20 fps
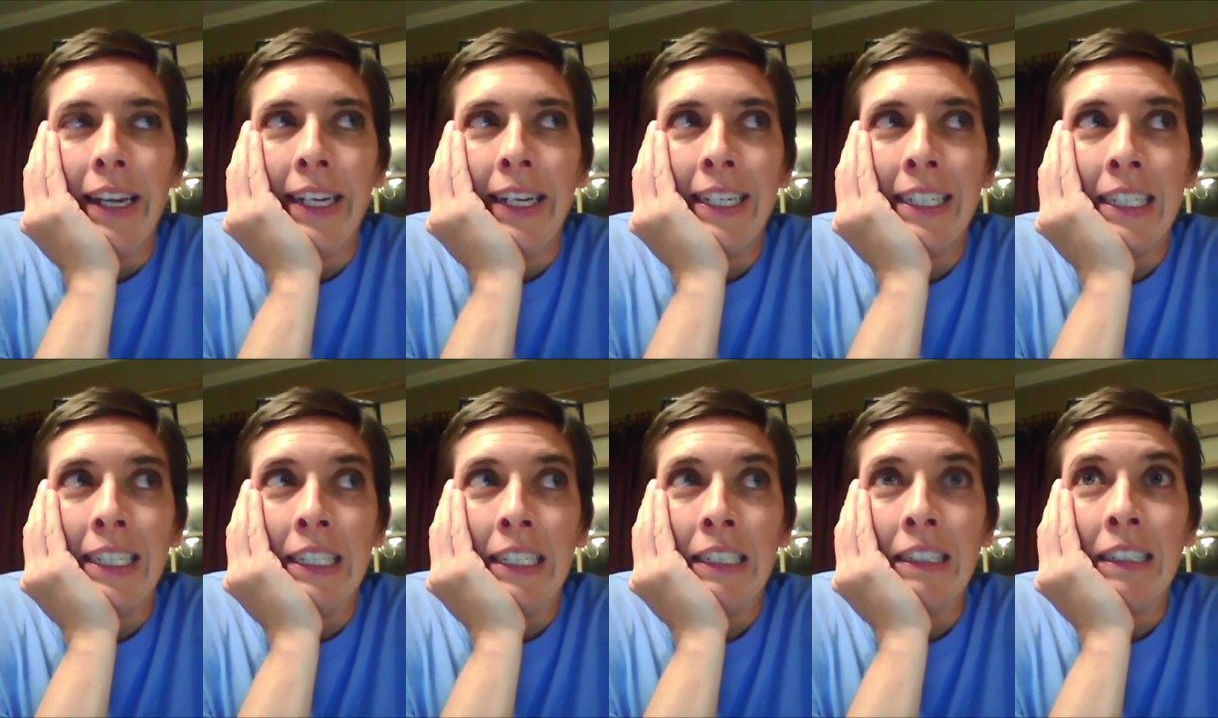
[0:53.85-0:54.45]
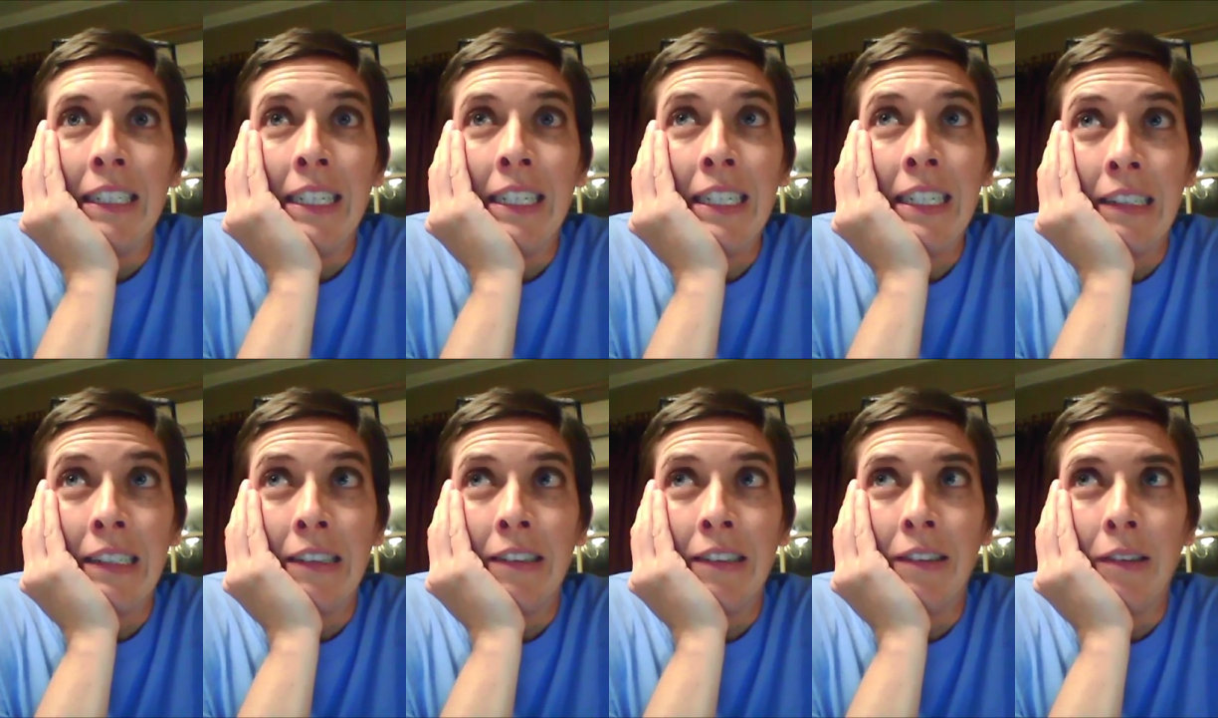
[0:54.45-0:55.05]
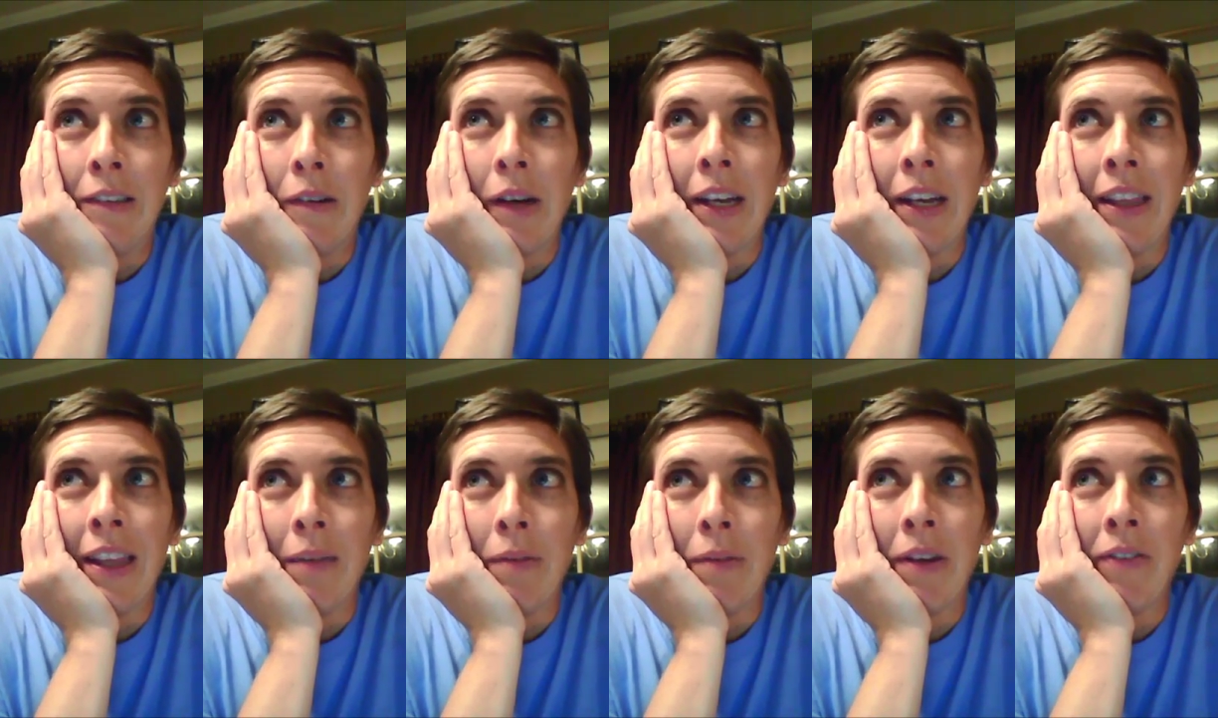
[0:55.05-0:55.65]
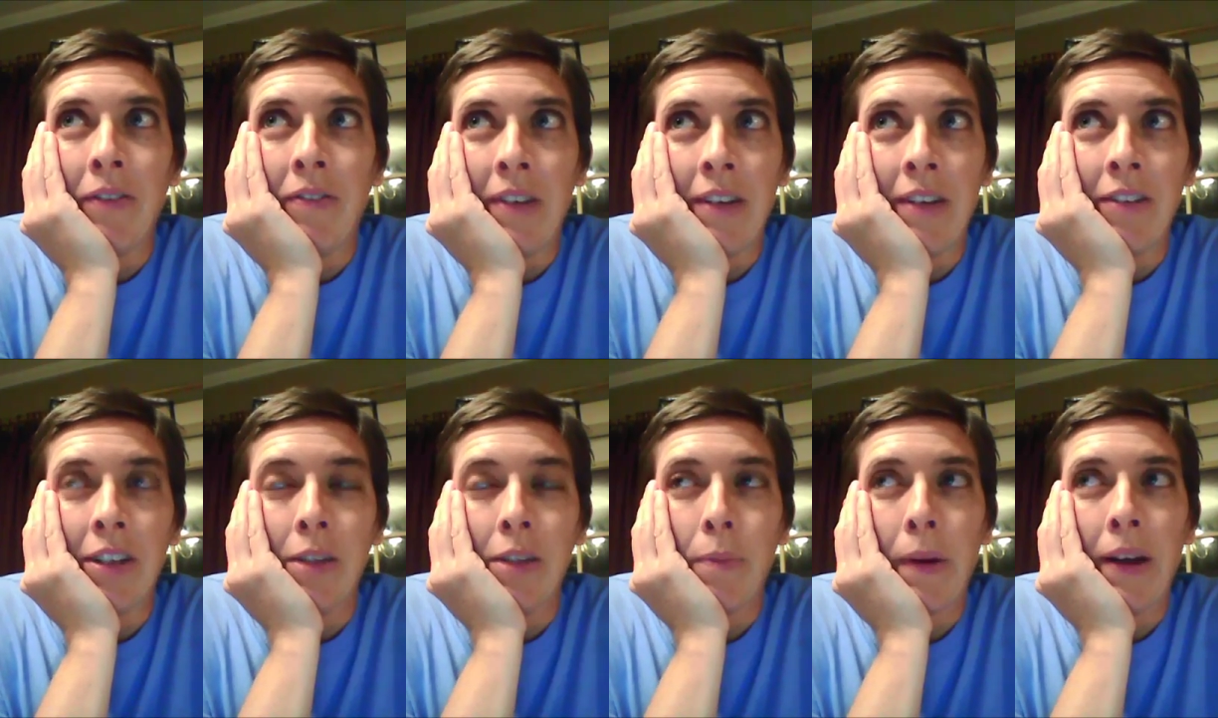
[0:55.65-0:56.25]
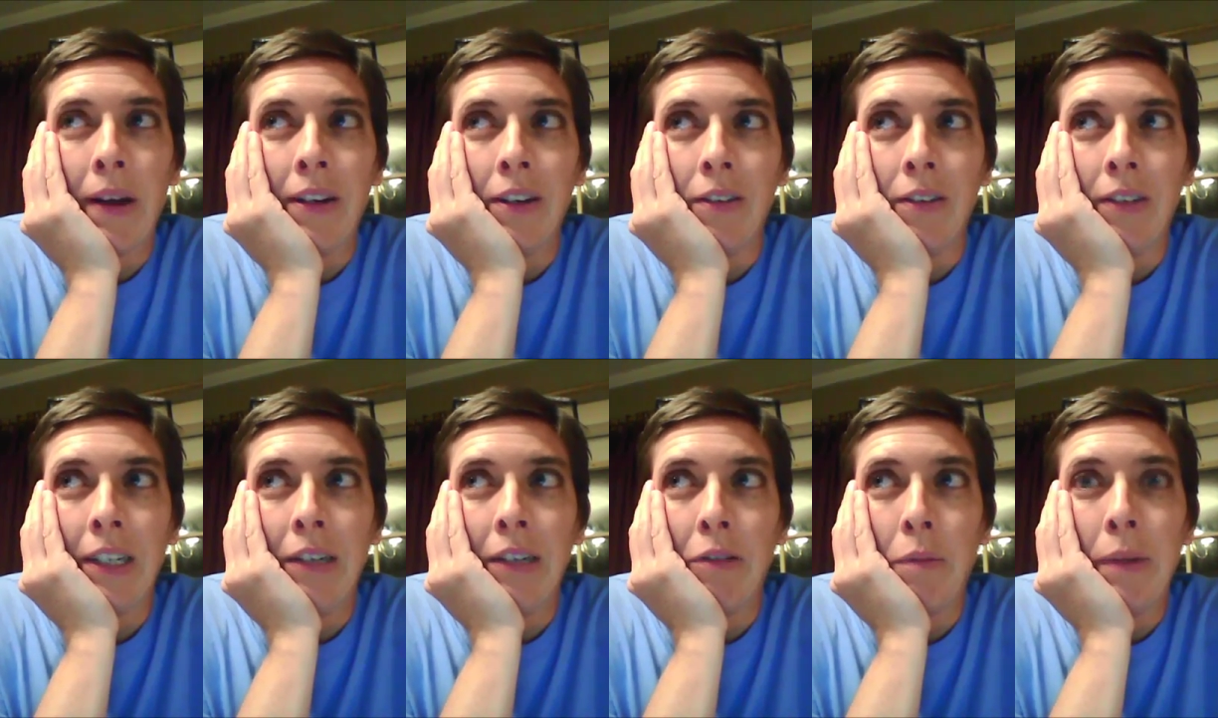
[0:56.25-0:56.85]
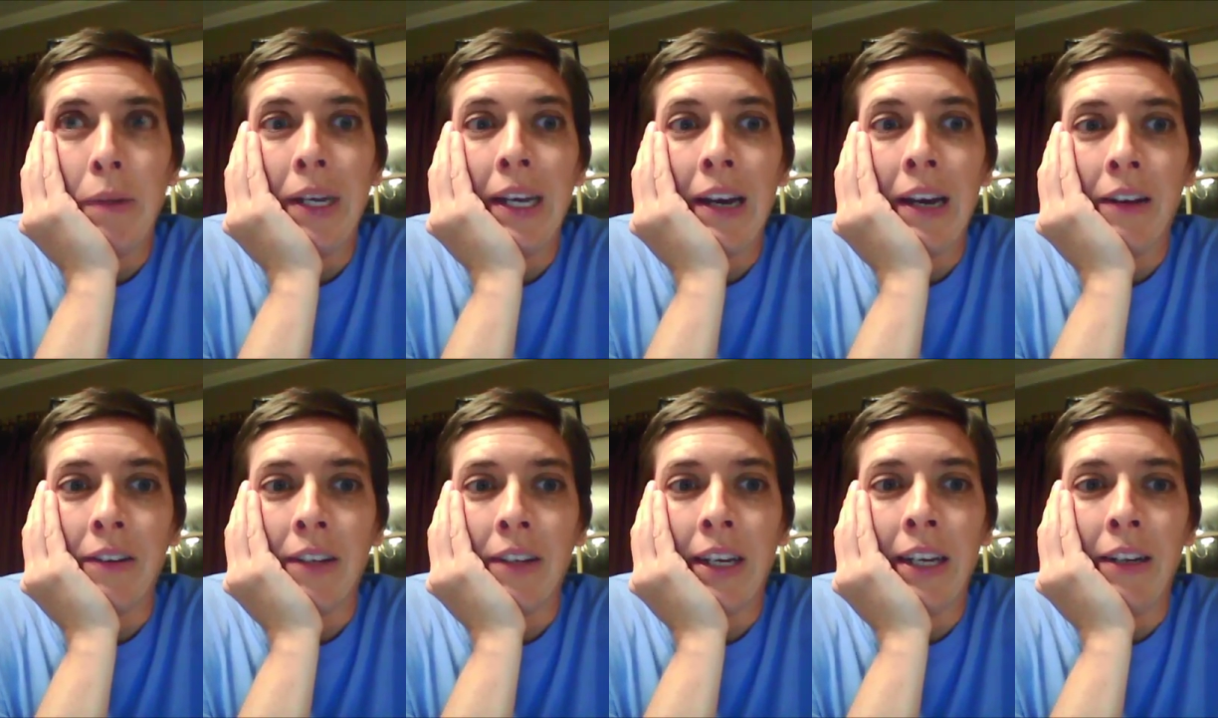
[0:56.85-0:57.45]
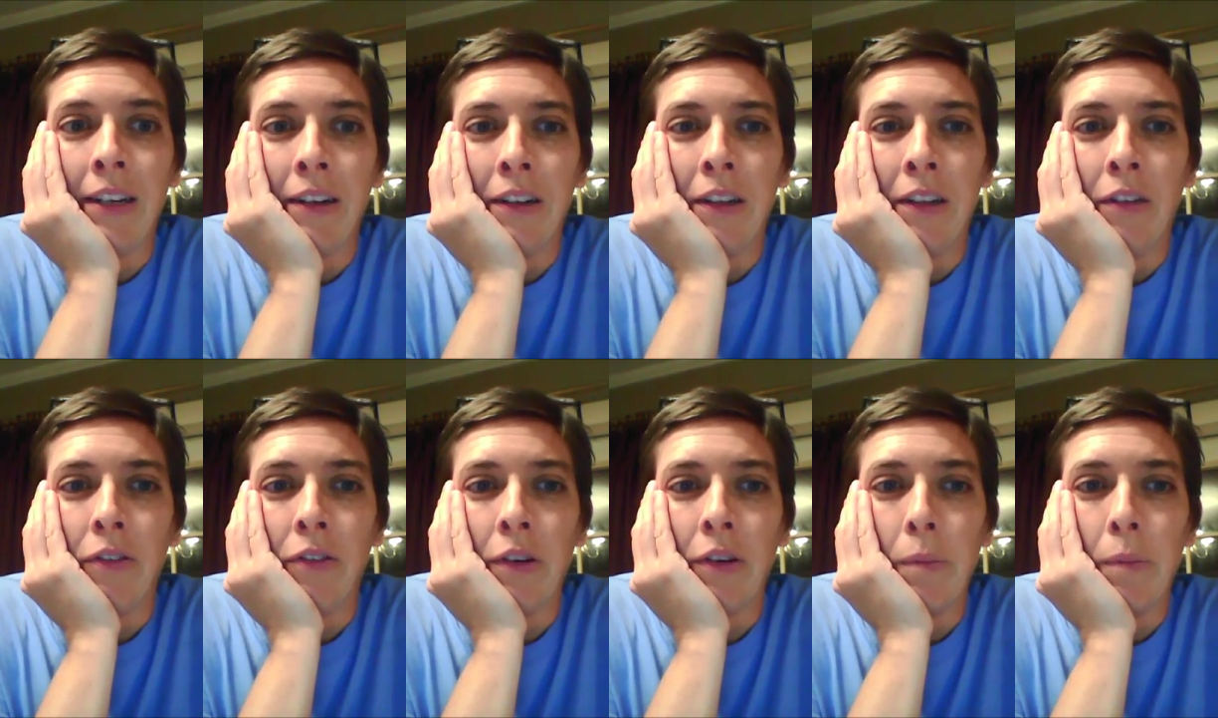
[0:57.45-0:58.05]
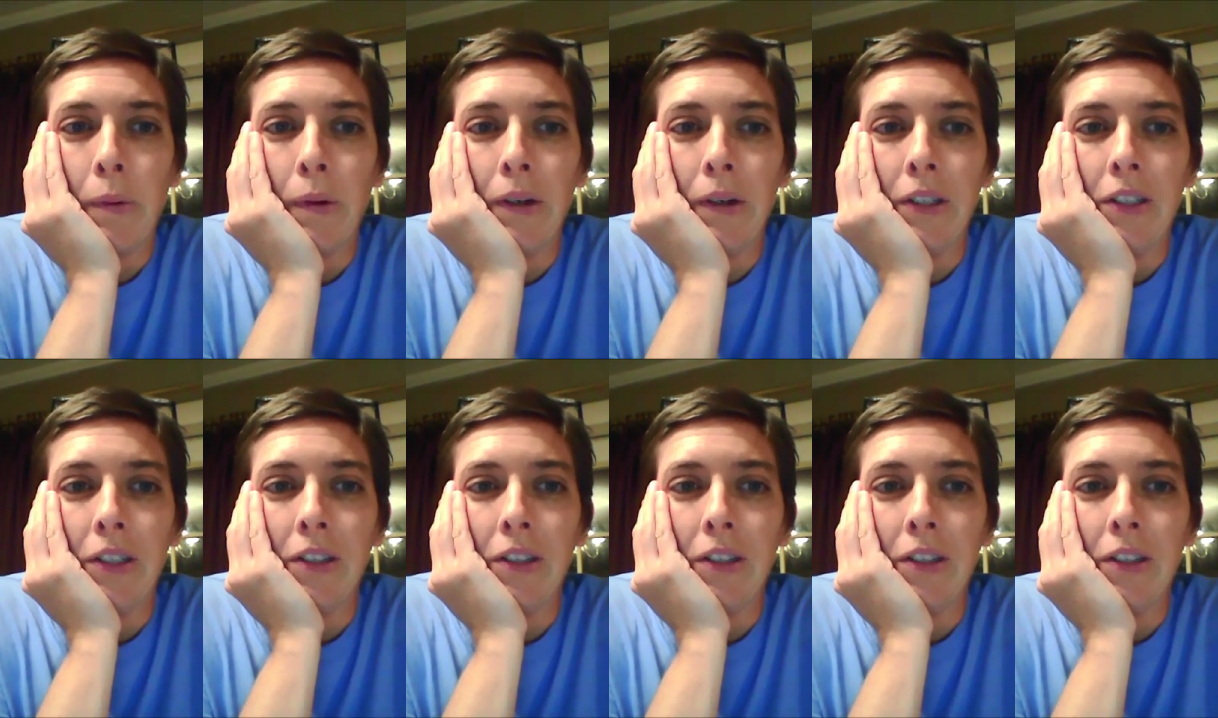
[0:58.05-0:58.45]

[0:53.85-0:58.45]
And now I think my favorite spot to read would be outside on the front porch.